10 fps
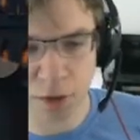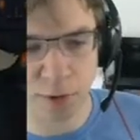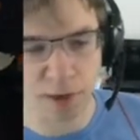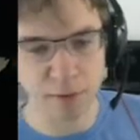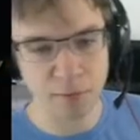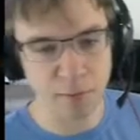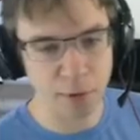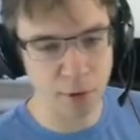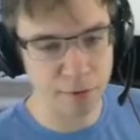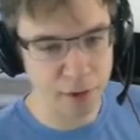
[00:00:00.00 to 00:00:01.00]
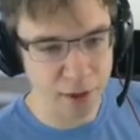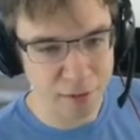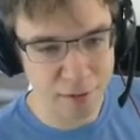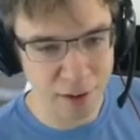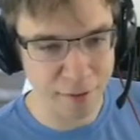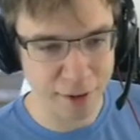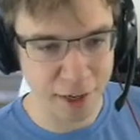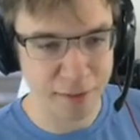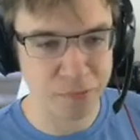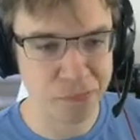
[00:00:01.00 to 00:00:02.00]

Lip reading: Oh wait, we win the fight. I forgot.